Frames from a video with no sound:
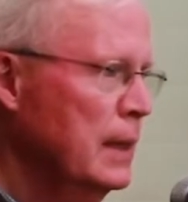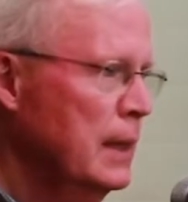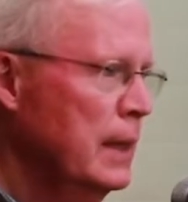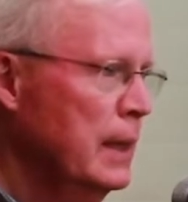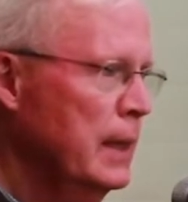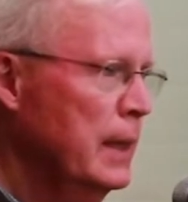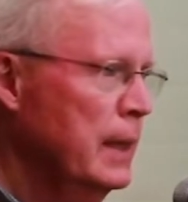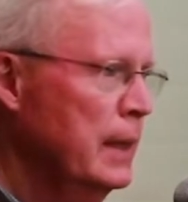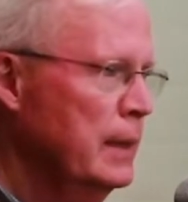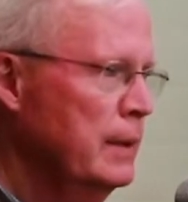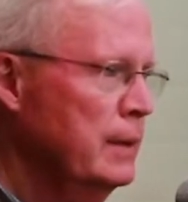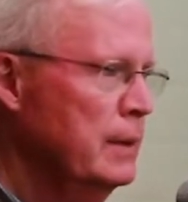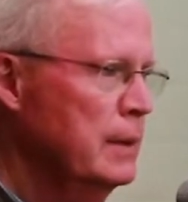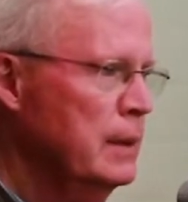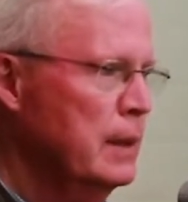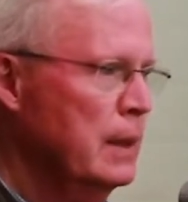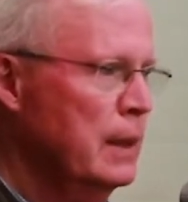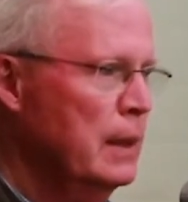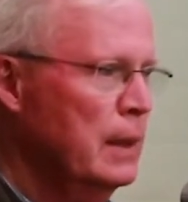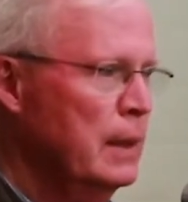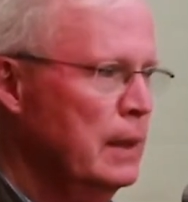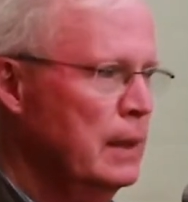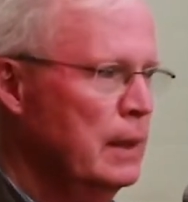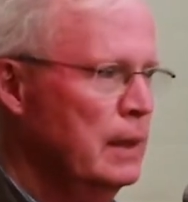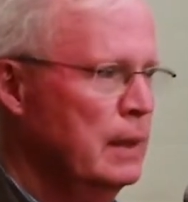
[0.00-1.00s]
and
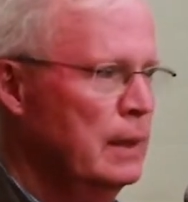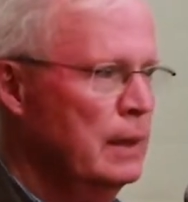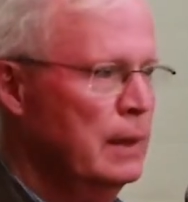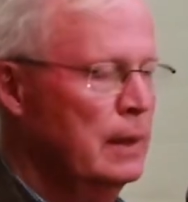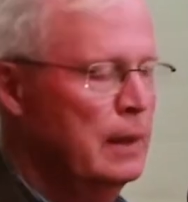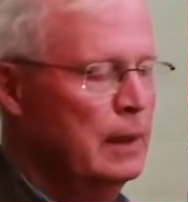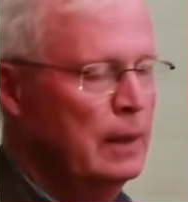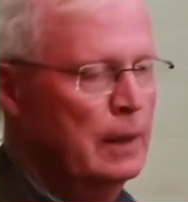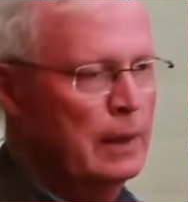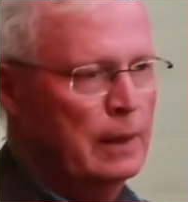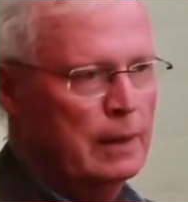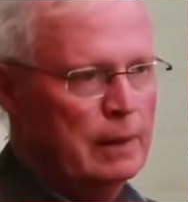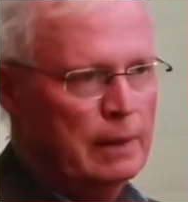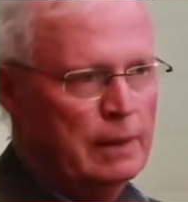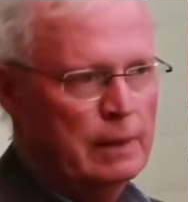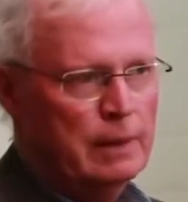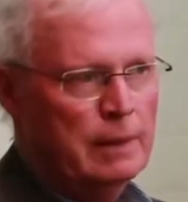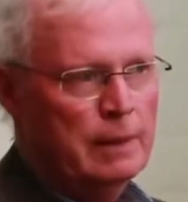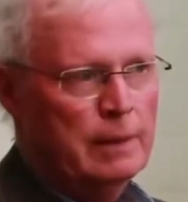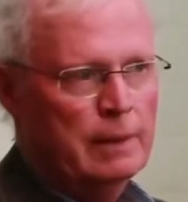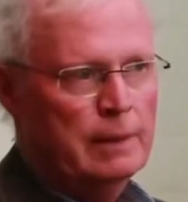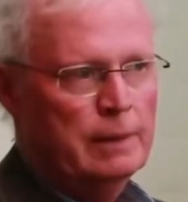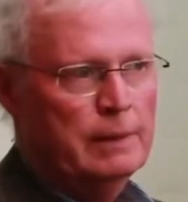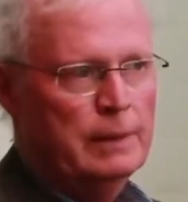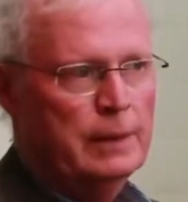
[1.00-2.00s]

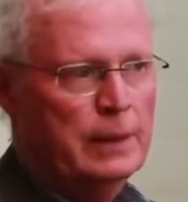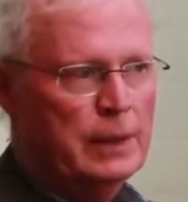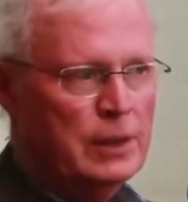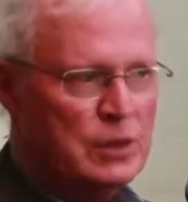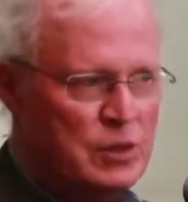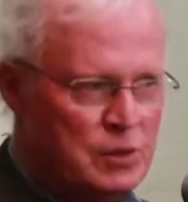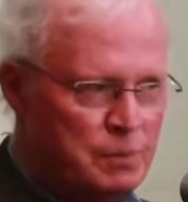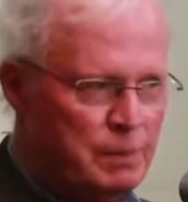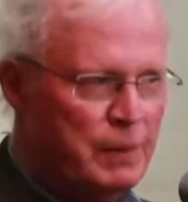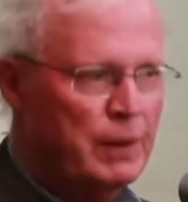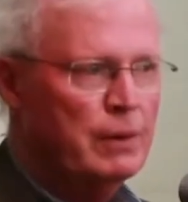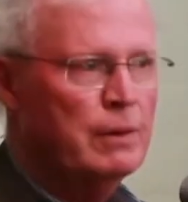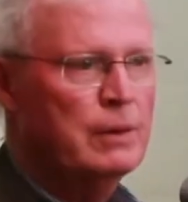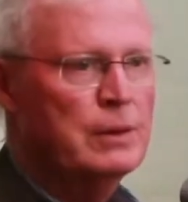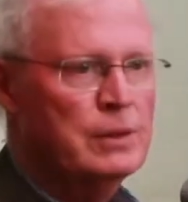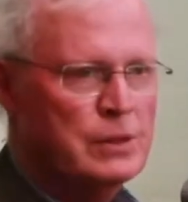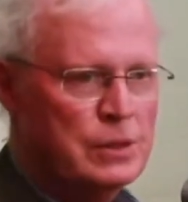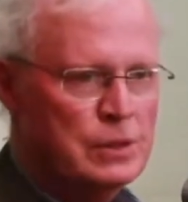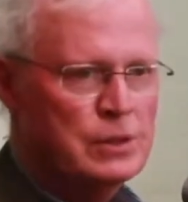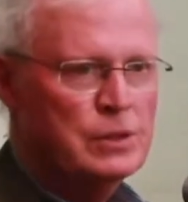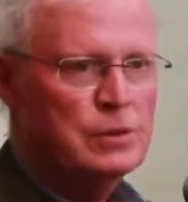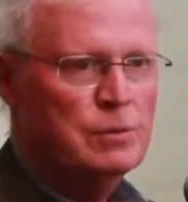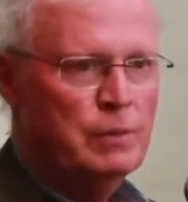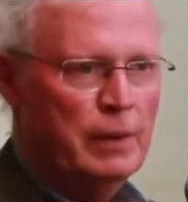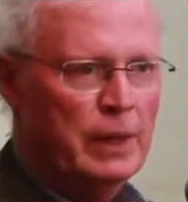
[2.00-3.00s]
the
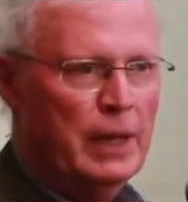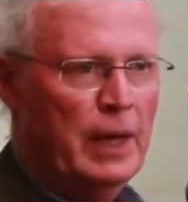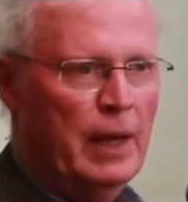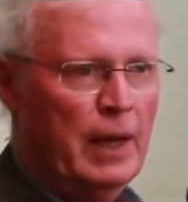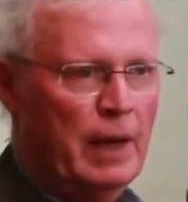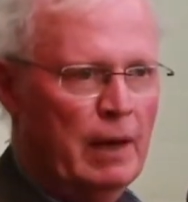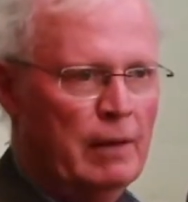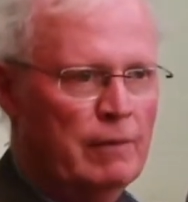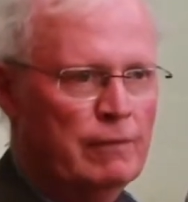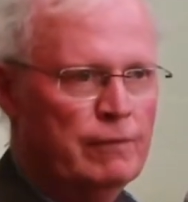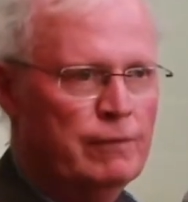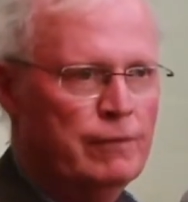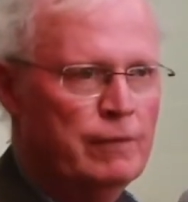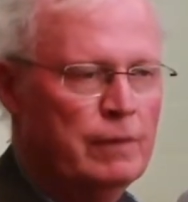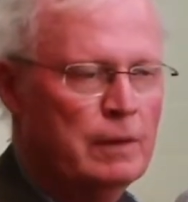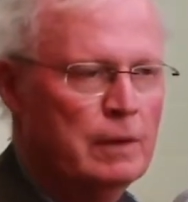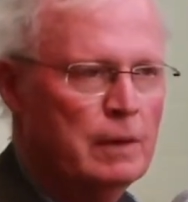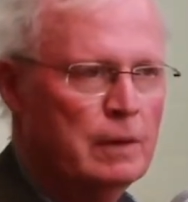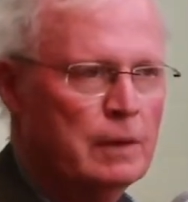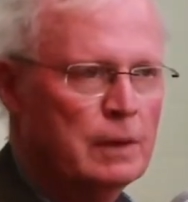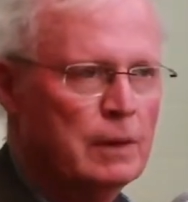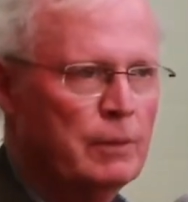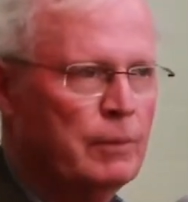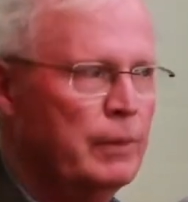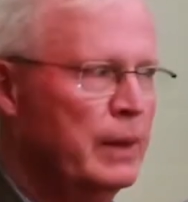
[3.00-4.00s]
experiences we have
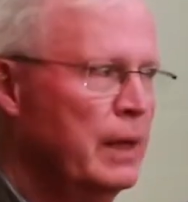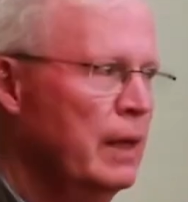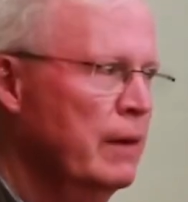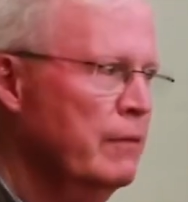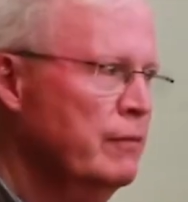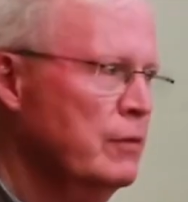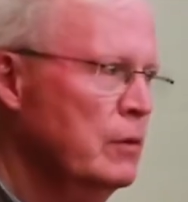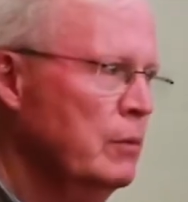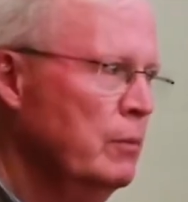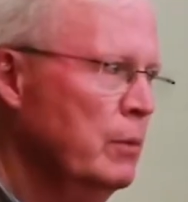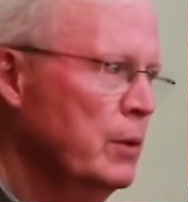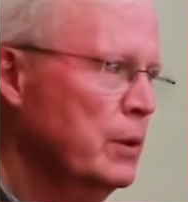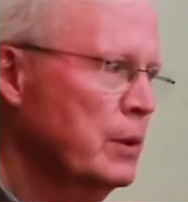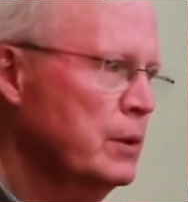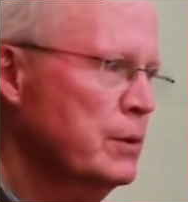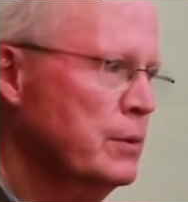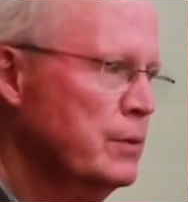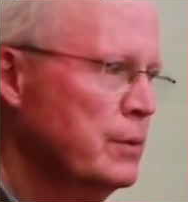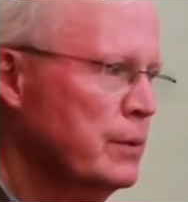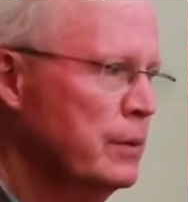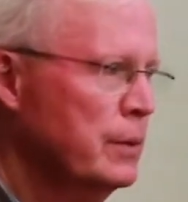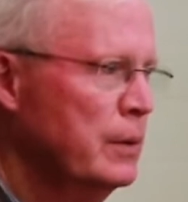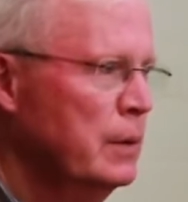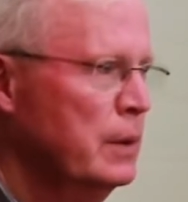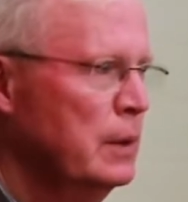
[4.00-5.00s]
that we have to work
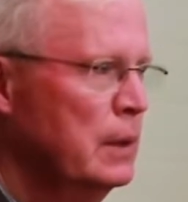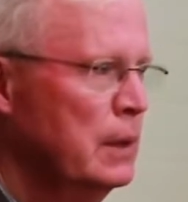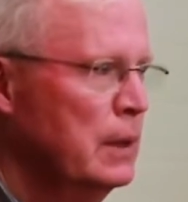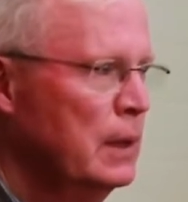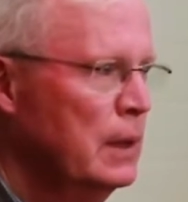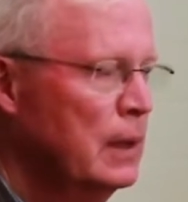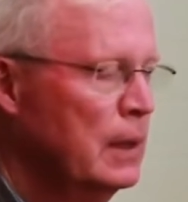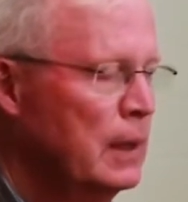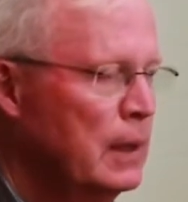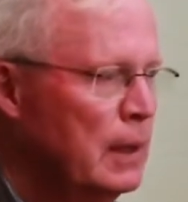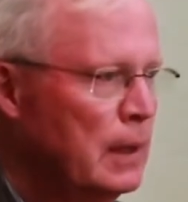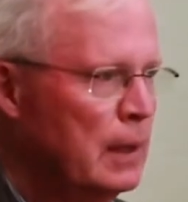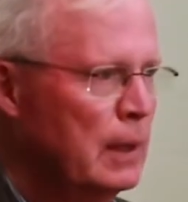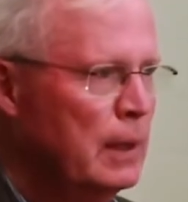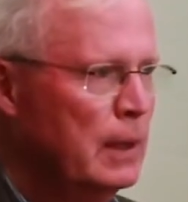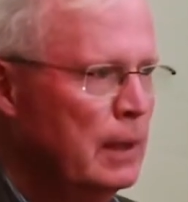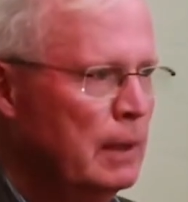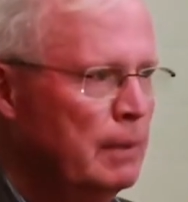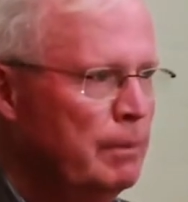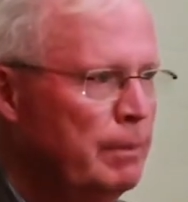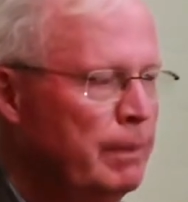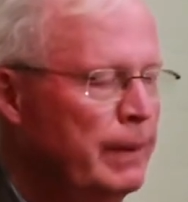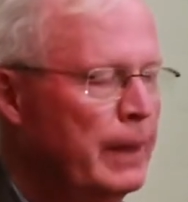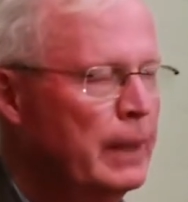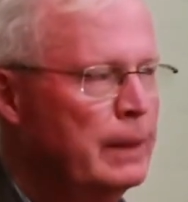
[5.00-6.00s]
through.
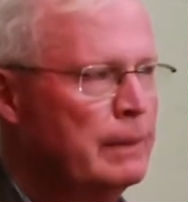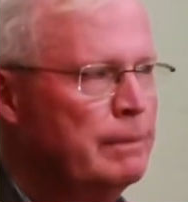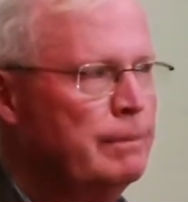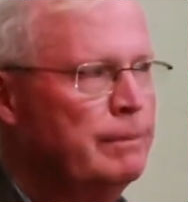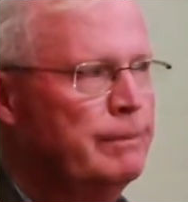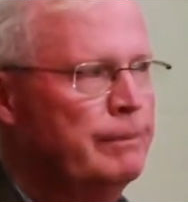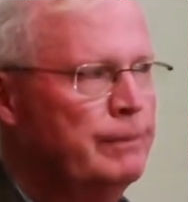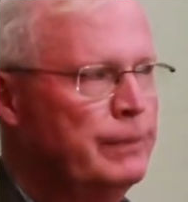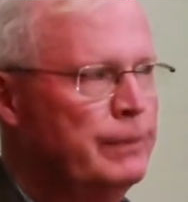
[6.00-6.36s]
But